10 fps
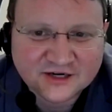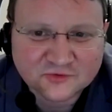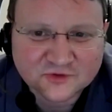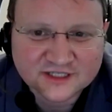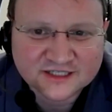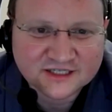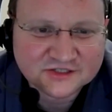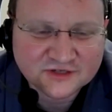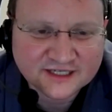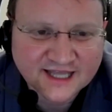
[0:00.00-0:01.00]
really
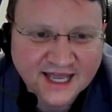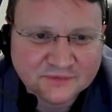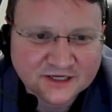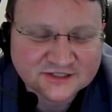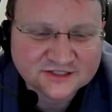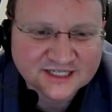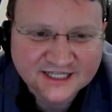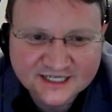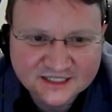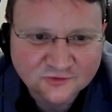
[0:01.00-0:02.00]
doing gangbusters and
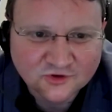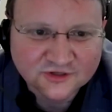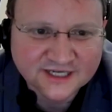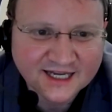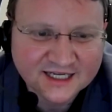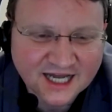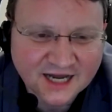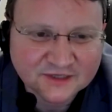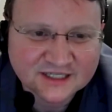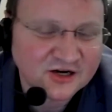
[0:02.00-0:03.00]
leading the world
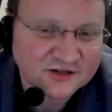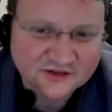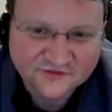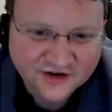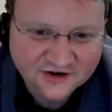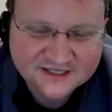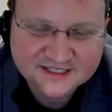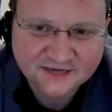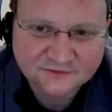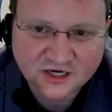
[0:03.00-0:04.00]
economically are the very
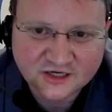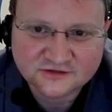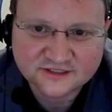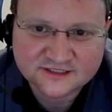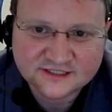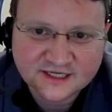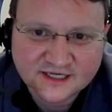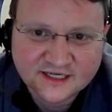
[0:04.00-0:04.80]
same countries